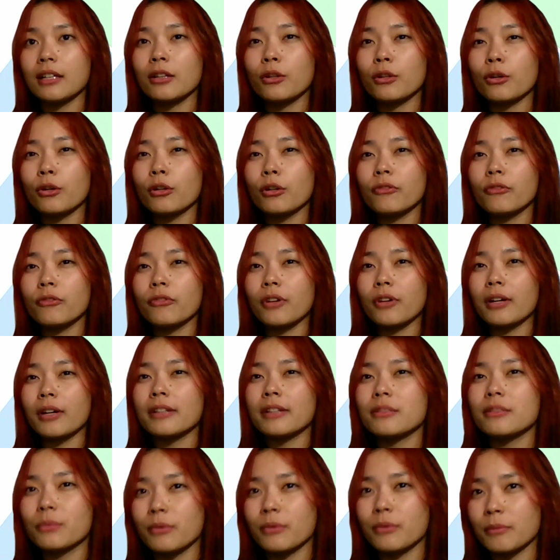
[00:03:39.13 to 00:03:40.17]
a lot of
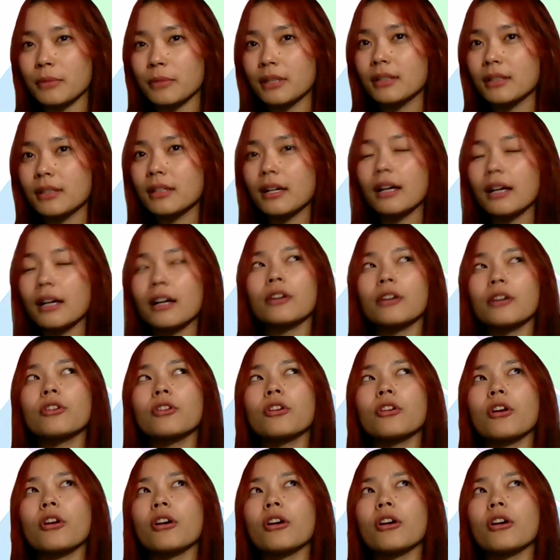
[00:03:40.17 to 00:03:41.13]
us women are